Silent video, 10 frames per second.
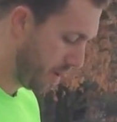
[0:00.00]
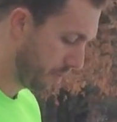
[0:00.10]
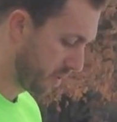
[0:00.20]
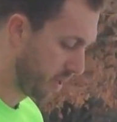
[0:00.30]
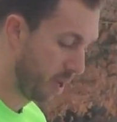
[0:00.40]

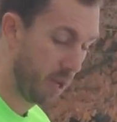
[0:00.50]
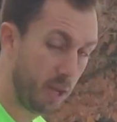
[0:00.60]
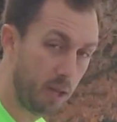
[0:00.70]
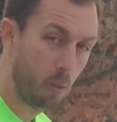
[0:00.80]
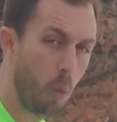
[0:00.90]
hips.
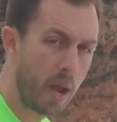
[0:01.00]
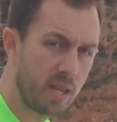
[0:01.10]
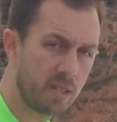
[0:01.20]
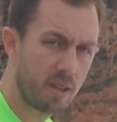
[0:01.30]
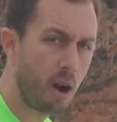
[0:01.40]

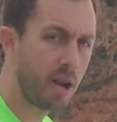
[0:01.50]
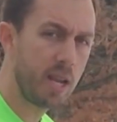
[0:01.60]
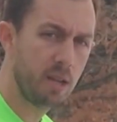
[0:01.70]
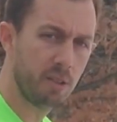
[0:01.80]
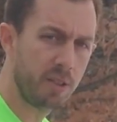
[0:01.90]
Weight is in our
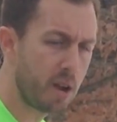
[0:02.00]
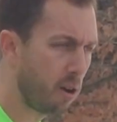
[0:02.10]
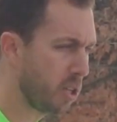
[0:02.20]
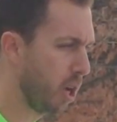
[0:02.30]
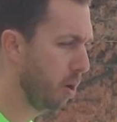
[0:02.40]
heels, not
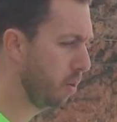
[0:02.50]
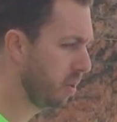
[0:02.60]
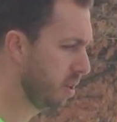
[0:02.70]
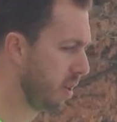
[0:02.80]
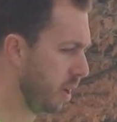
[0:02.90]
our
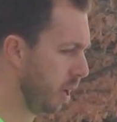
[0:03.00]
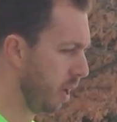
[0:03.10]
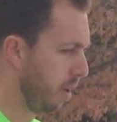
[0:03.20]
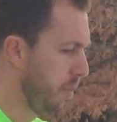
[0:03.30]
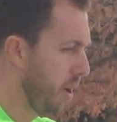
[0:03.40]
toes.
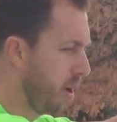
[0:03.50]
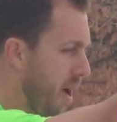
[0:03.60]
Bring our